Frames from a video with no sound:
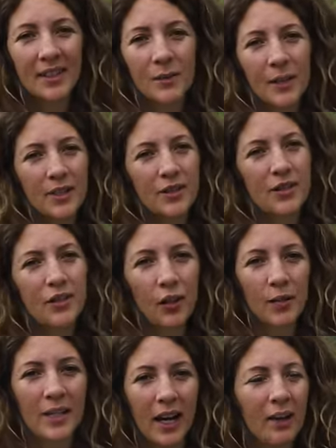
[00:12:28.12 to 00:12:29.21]
Exactly, we can just
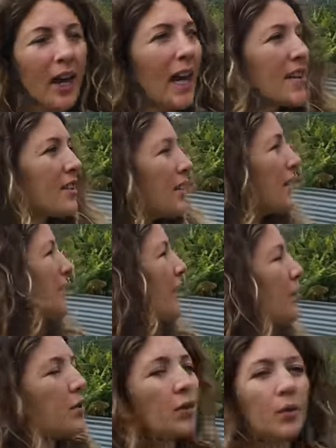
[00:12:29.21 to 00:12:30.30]
go down. I actually
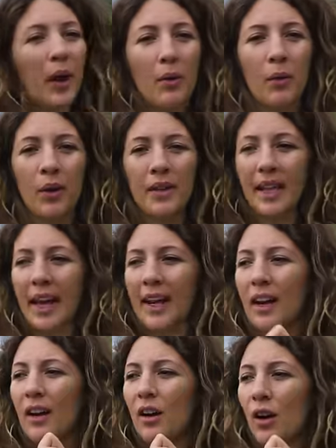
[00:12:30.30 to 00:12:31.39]
said to Joen, I wanted like
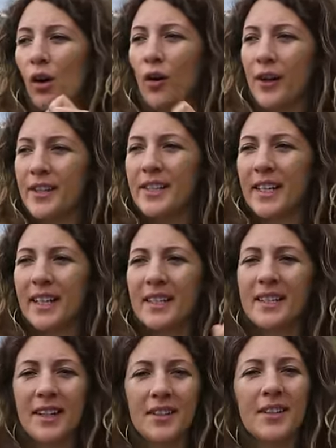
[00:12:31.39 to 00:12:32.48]
a hoisting
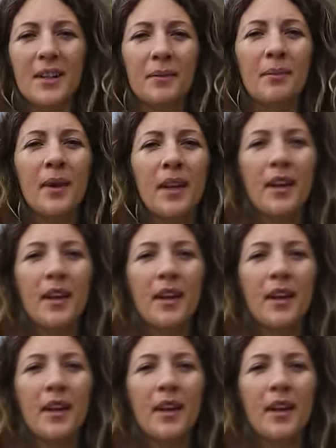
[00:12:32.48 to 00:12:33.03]
system